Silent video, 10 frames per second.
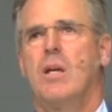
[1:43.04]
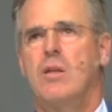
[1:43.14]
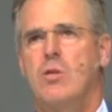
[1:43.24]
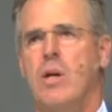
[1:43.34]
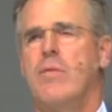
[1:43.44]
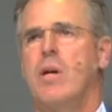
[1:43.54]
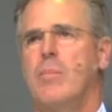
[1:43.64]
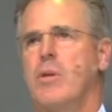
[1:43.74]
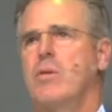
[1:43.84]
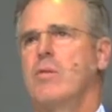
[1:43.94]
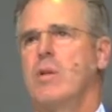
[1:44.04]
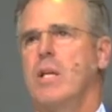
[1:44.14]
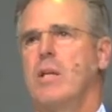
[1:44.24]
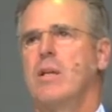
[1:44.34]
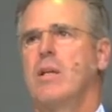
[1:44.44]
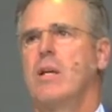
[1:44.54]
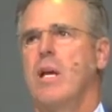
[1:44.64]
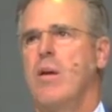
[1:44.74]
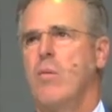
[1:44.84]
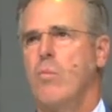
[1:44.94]
You have an opportunity
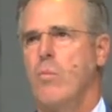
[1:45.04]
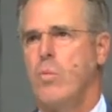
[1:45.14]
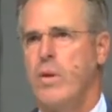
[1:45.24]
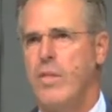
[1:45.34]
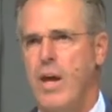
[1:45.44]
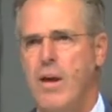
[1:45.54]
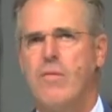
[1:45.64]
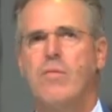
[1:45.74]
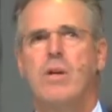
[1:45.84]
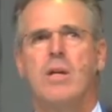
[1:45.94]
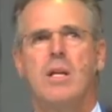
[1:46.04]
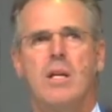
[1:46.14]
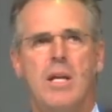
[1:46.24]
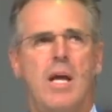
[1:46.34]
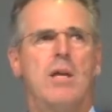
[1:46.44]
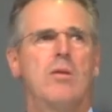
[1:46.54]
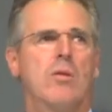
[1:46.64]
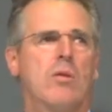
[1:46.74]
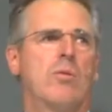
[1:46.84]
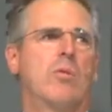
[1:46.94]
with every day you
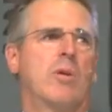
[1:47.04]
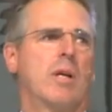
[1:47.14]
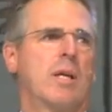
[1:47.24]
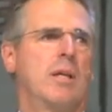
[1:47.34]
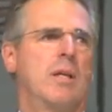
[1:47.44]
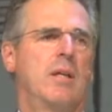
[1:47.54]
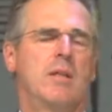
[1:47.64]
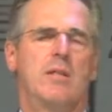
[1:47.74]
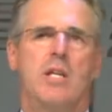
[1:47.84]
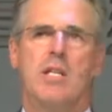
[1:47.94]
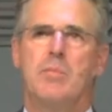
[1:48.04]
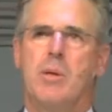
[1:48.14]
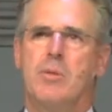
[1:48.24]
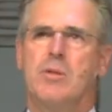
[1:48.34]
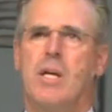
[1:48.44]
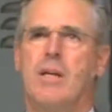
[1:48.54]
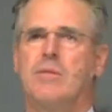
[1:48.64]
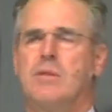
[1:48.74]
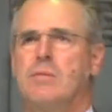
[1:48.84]
go to work to change people's lives.